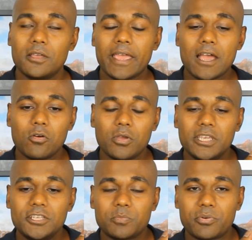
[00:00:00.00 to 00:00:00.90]
how
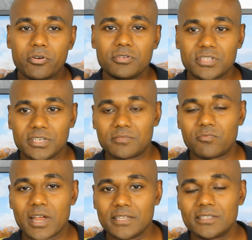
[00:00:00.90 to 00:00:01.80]
each process
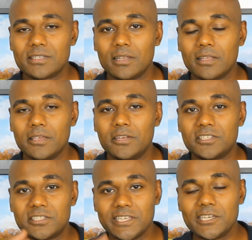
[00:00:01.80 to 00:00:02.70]
runs in a
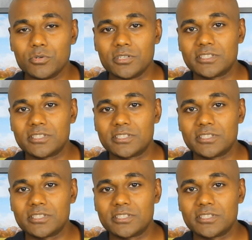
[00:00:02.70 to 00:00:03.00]
sequence,